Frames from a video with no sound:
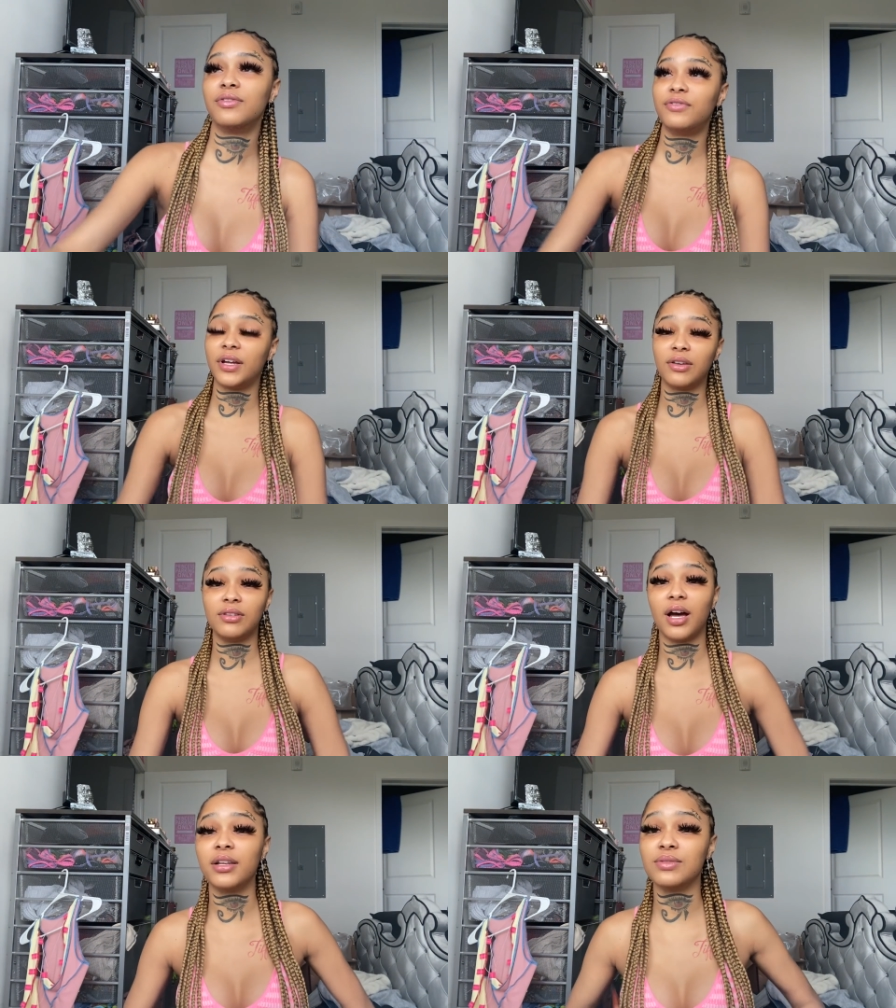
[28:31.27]
Fuck you
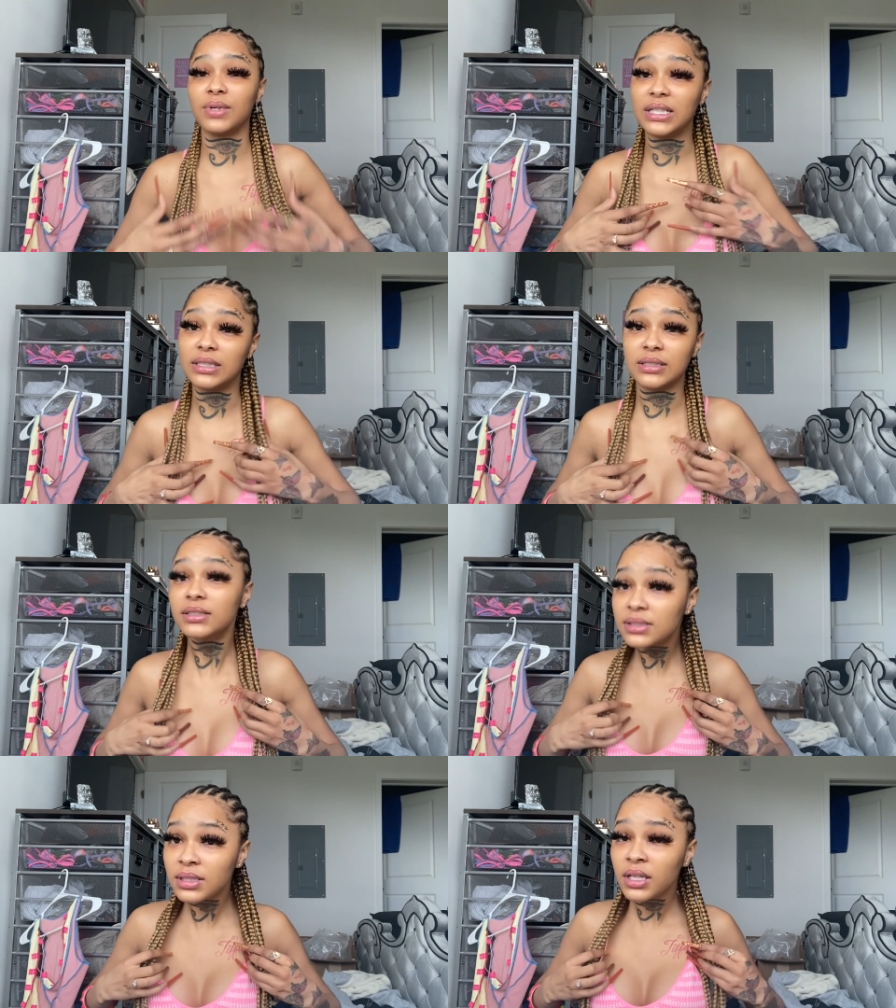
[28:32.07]
thought this was.
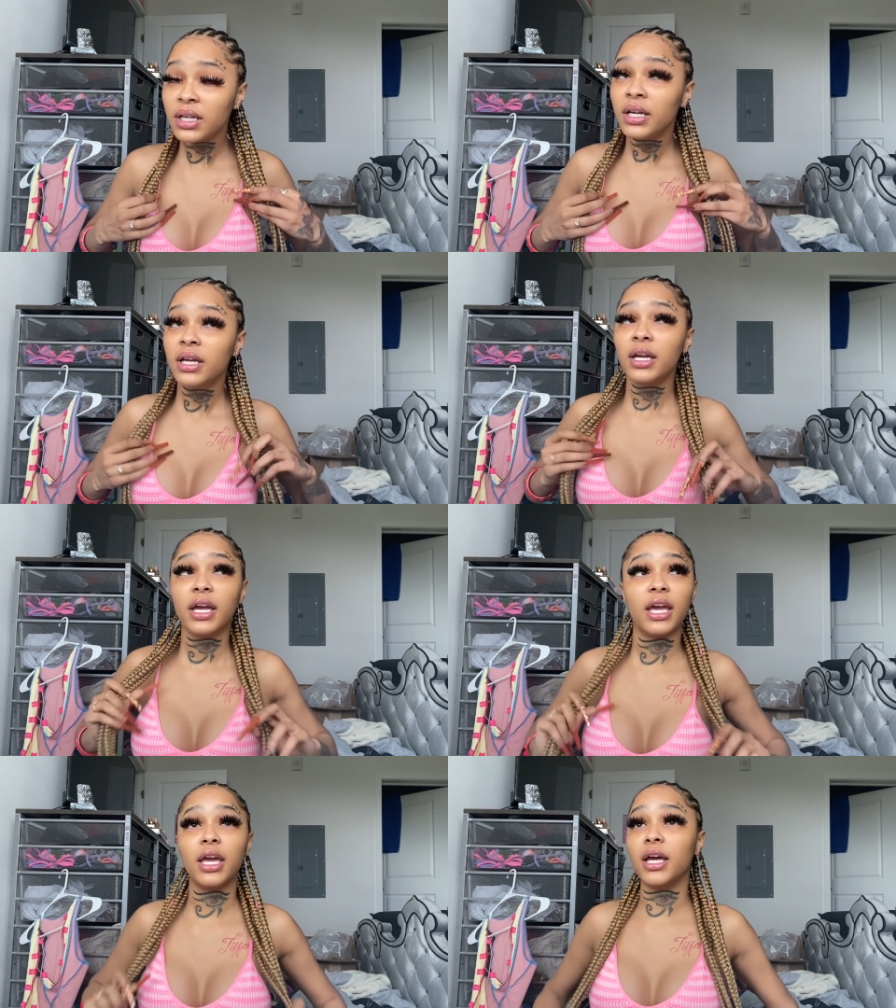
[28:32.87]

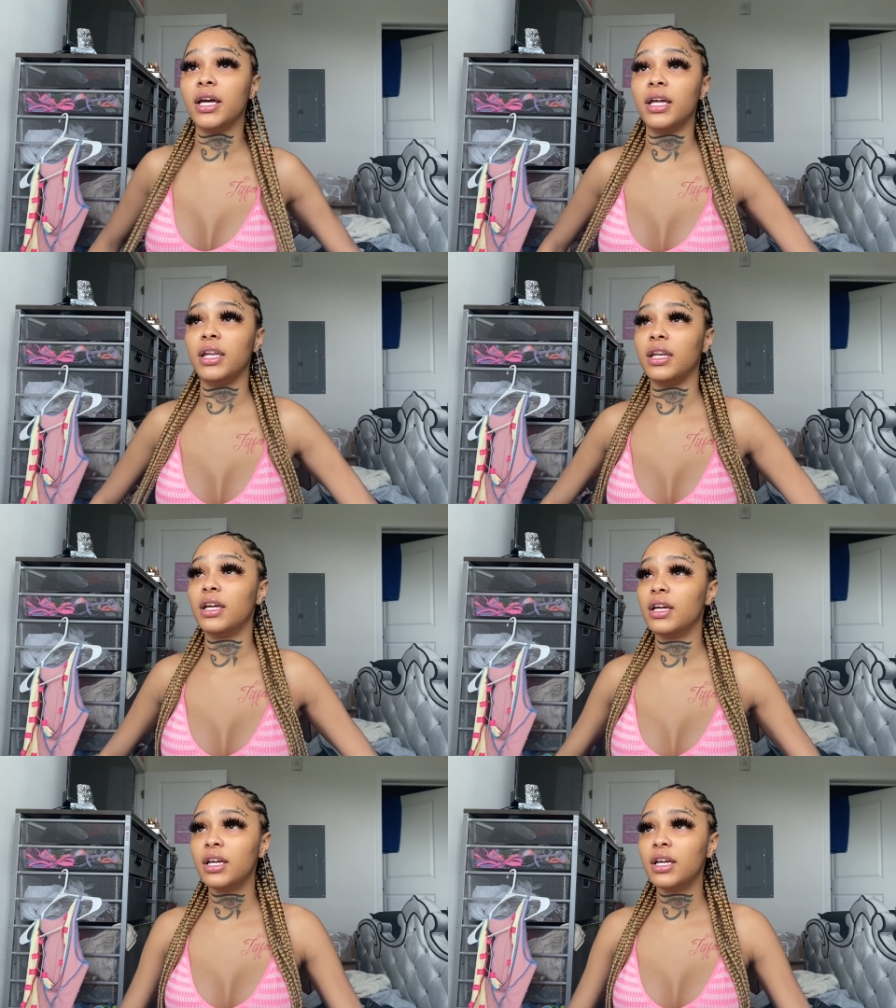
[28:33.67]
And